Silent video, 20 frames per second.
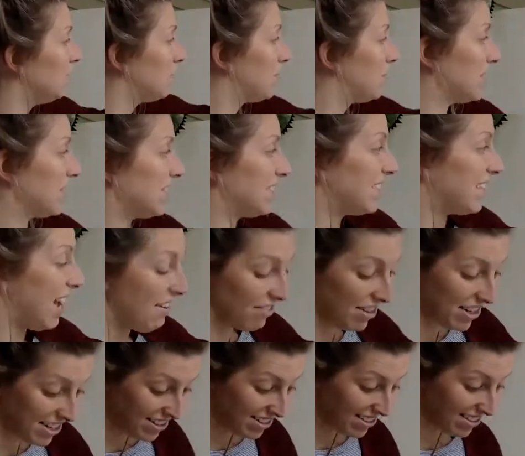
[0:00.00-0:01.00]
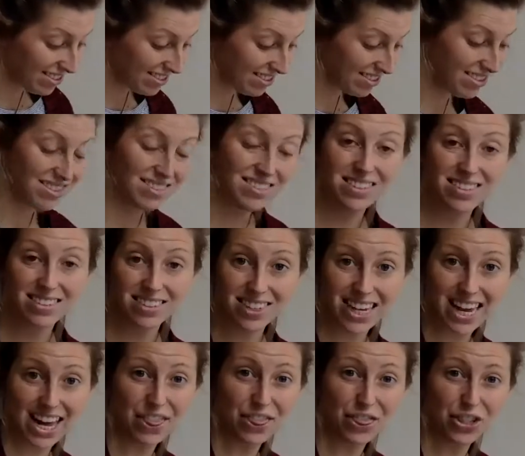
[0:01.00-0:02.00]
plus 7,
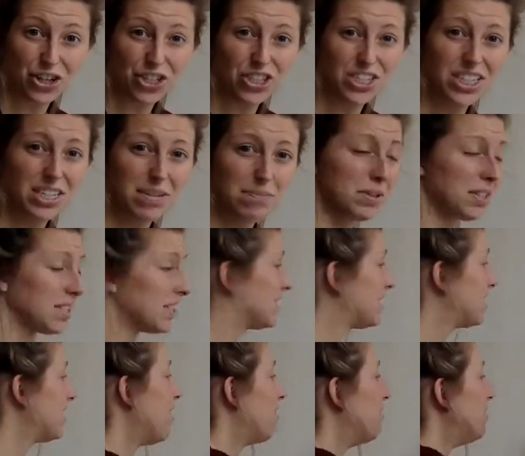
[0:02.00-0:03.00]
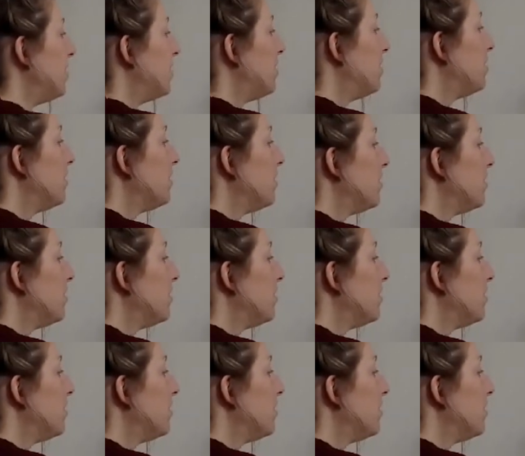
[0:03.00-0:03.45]
okay, 13 plus 7.